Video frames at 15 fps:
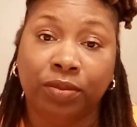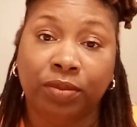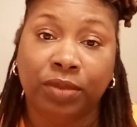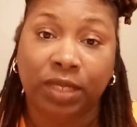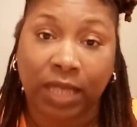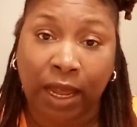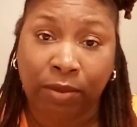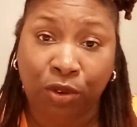
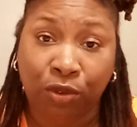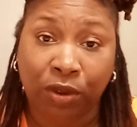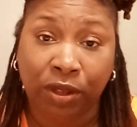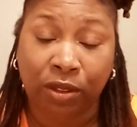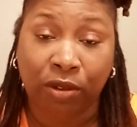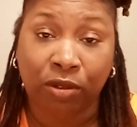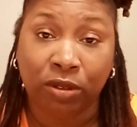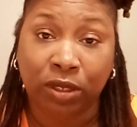stop
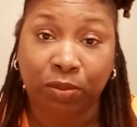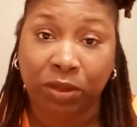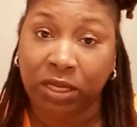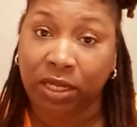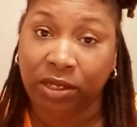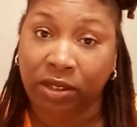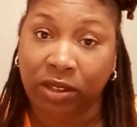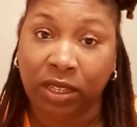doing those
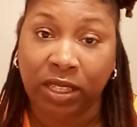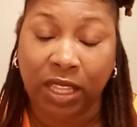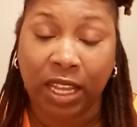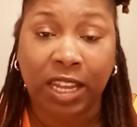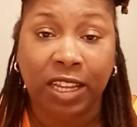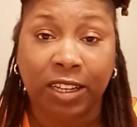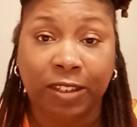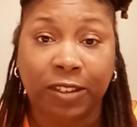particular
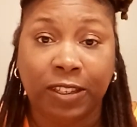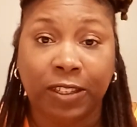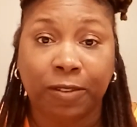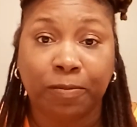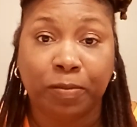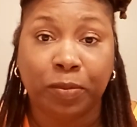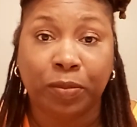things.